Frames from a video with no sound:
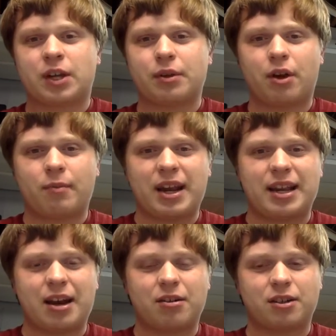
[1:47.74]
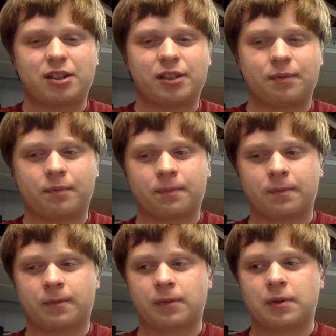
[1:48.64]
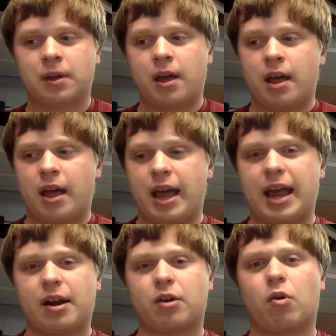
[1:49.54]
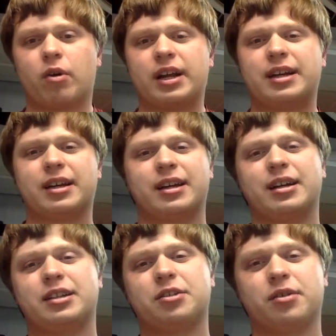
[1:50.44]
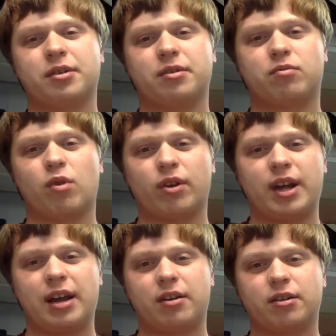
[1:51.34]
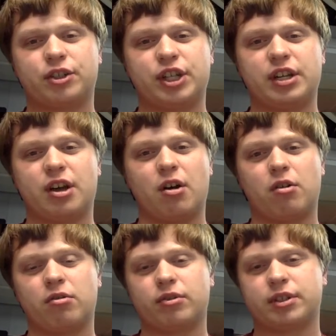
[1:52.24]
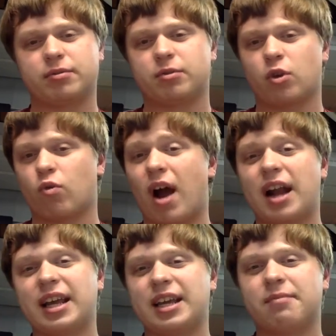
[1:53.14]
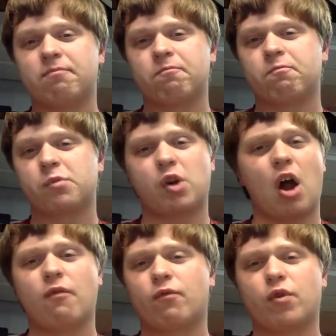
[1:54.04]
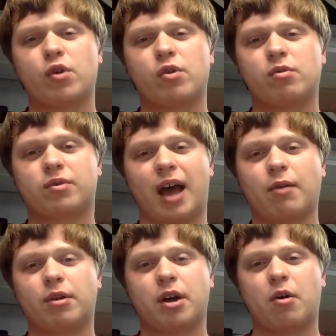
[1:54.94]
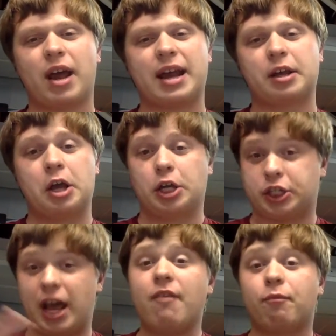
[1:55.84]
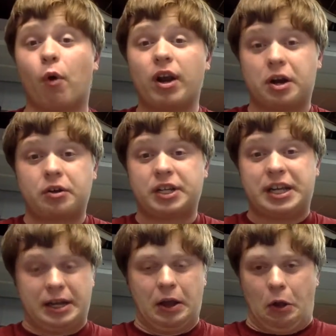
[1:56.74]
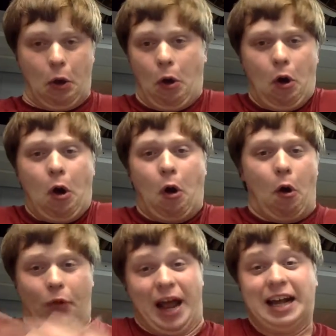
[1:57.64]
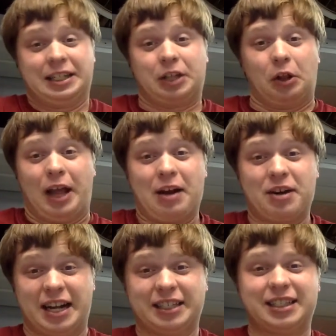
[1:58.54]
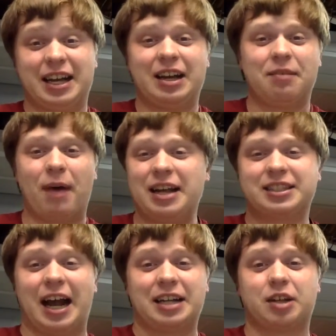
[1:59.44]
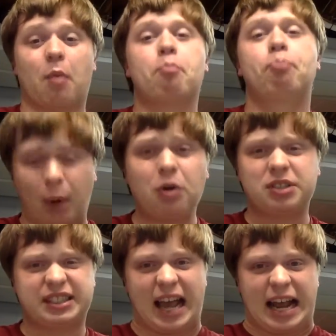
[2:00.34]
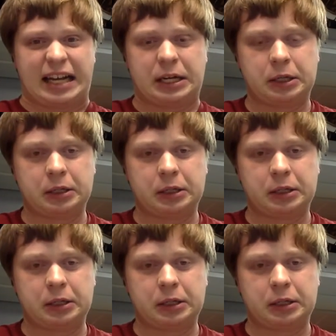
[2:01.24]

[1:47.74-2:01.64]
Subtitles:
our main characters. And according to the RollerGator, she knows karate, kung fu, taekwondo, and Chef Boyardee. Oh, that is hilarious. My sides are bursting.